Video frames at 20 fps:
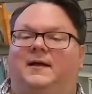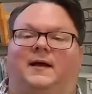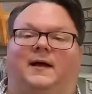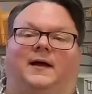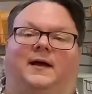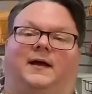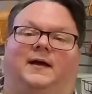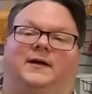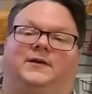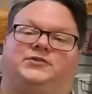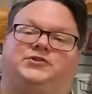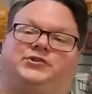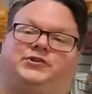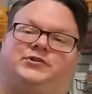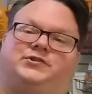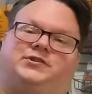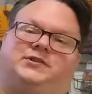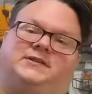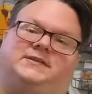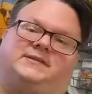Uh,
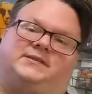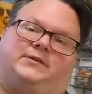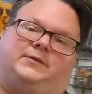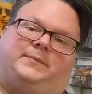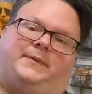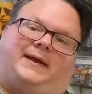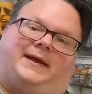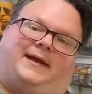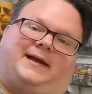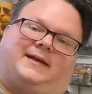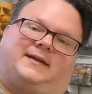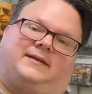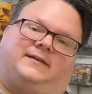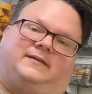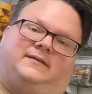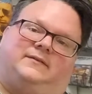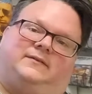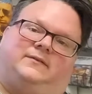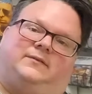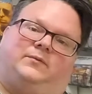Chvrches are back
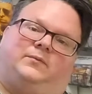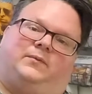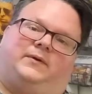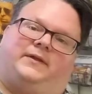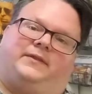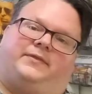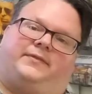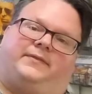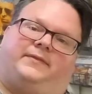with